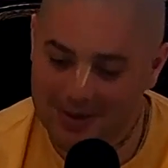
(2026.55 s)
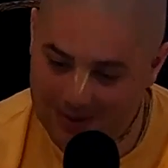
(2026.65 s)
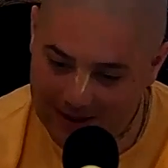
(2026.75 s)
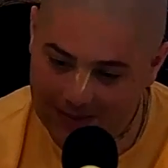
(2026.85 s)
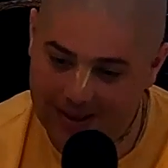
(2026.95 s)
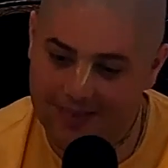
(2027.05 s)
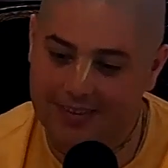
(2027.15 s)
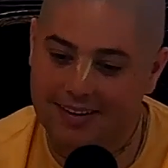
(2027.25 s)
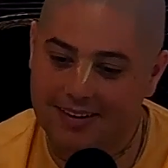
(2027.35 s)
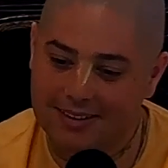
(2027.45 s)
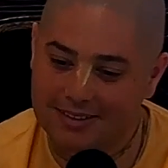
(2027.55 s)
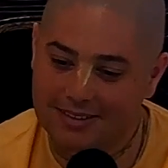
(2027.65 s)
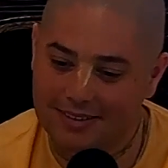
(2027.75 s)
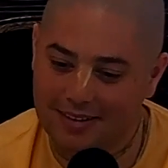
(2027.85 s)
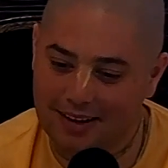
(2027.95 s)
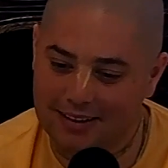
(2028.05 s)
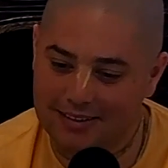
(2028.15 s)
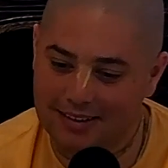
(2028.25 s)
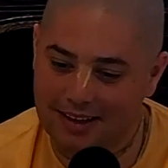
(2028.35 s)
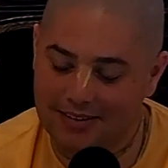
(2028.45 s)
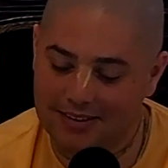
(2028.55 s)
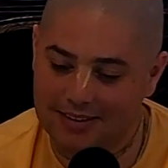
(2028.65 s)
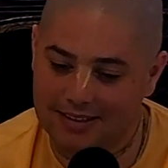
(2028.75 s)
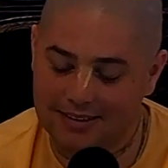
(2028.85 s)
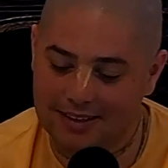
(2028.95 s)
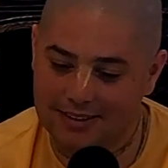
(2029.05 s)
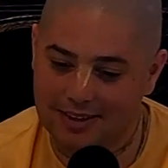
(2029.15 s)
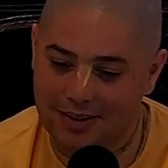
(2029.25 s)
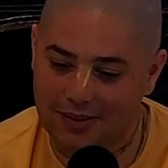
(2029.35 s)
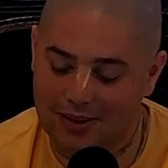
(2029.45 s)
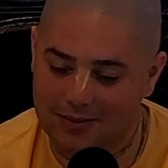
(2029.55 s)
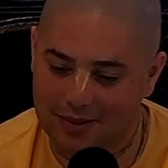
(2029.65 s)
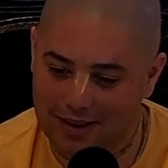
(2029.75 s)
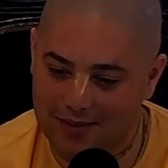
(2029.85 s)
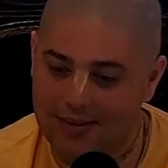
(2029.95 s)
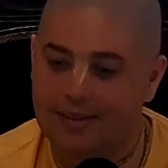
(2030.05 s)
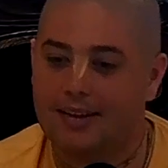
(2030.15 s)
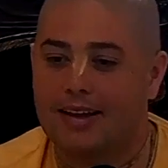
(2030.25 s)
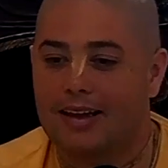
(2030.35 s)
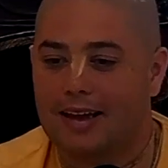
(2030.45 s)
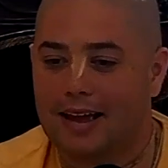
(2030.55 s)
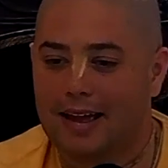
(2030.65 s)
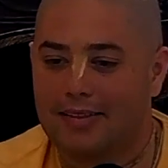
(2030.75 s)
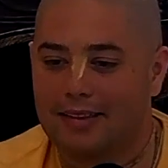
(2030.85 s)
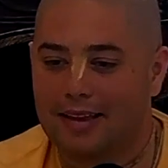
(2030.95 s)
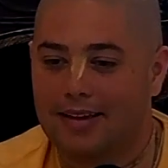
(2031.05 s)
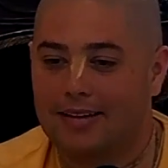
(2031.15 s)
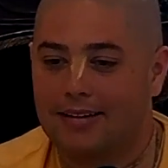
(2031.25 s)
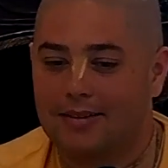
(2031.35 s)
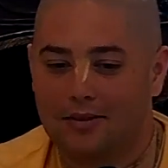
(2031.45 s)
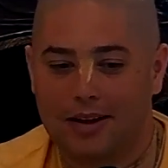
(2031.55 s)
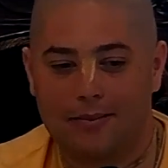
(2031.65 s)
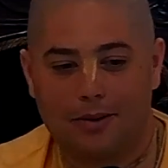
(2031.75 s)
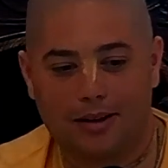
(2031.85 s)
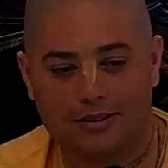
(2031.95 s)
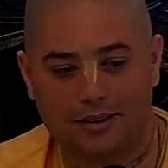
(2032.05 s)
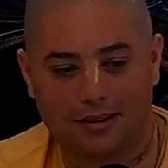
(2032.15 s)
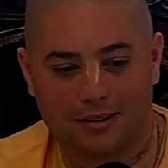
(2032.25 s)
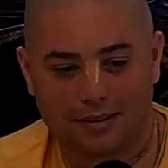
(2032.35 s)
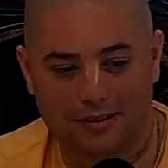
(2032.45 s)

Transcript: 25 years Grihastha life. He says it doesn't go on forever. And then Vanaprastha.